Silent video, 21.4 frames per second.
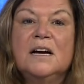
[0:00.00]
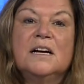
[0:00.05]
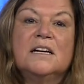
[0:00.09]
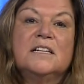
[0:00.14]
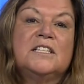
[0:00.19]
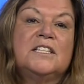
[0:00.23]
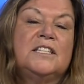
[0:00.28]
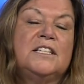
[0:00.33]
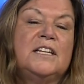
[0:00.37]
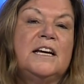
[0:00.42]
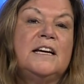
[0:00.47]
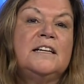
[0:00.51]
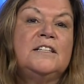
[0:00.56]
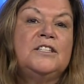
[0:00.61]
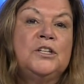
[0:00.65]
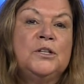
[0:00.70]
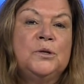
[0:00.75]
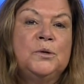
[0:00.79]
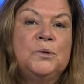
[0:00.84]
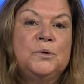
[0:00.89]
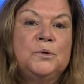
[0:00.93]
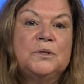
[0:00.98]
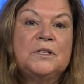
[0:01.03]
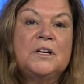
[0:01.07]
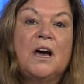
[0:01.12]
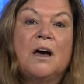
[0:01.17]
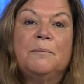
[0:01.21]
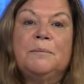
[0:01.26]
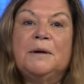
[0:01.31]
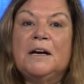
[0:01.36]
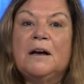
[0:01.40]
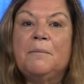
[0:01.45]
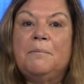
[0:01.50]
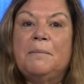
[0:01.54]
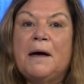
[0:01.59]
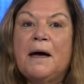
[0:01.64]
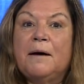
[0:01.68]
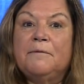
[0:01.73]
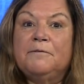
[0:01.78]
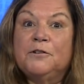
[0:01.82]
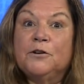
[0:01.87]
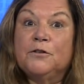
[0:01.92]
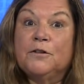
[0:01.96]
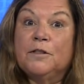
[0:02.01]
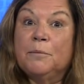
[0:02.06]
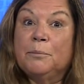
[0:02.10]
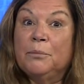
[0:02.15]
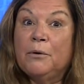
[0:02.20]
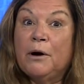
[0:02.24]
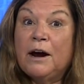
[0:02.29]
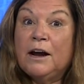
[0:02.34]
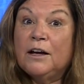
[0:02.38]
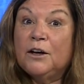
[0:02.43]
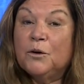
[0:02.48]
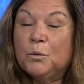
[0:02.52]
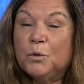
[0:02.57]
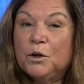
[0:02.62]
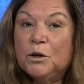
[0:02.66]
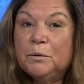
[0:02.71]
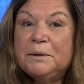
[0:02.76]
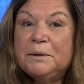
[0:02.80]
Stay tuned. Coming up after the break, we'll